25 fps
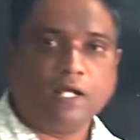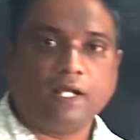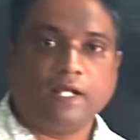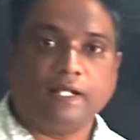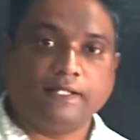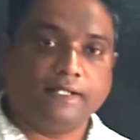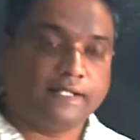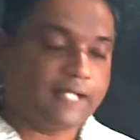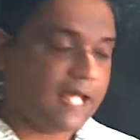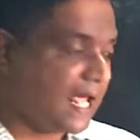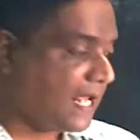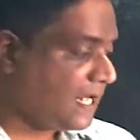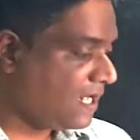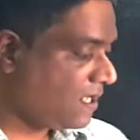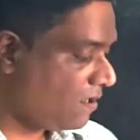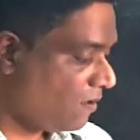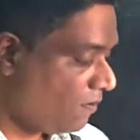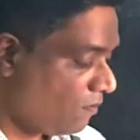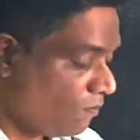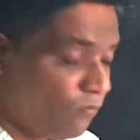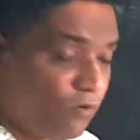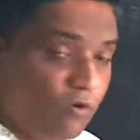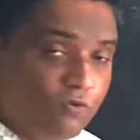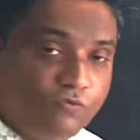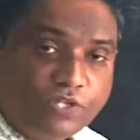
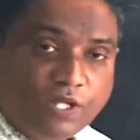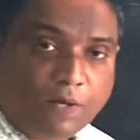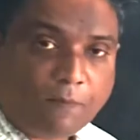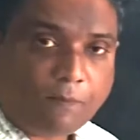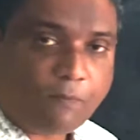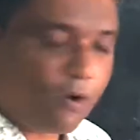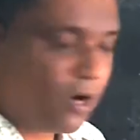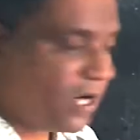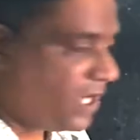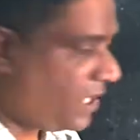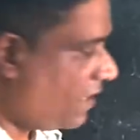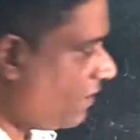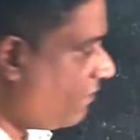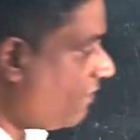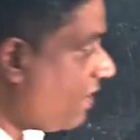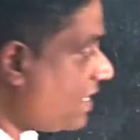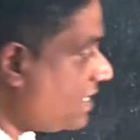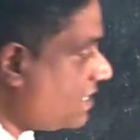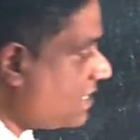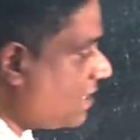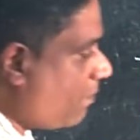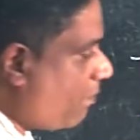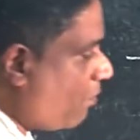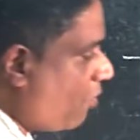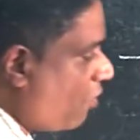Then move the point. Where is
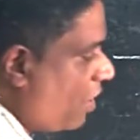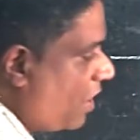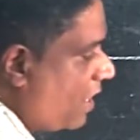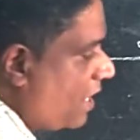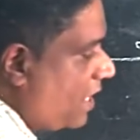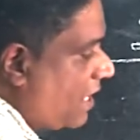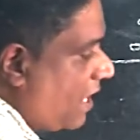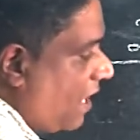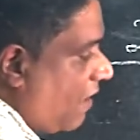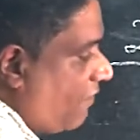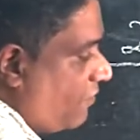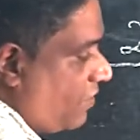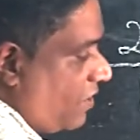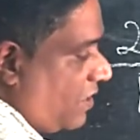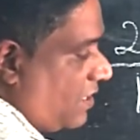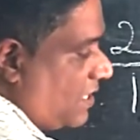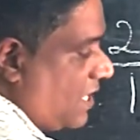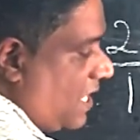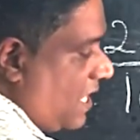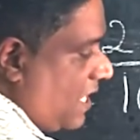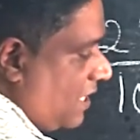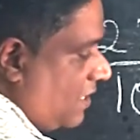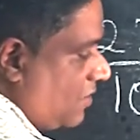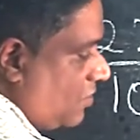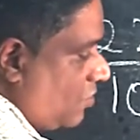the point after 3?